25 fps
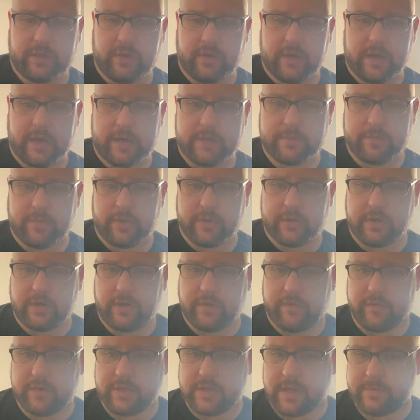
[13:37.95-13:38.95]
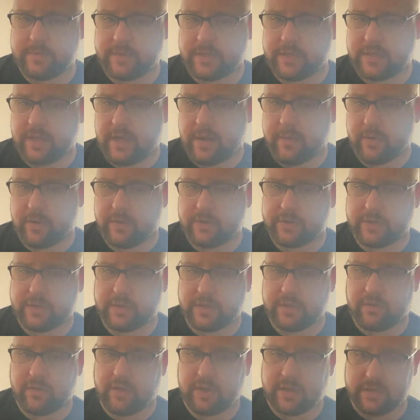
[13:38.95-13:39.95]
you guys about the different types of sabers
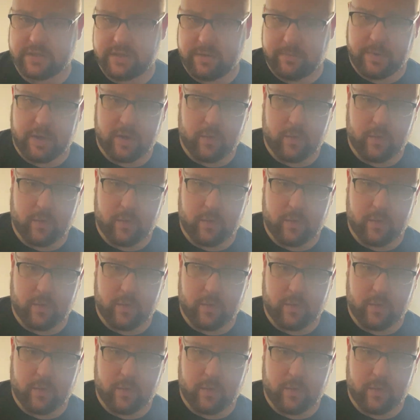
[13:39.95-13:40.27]
and things to be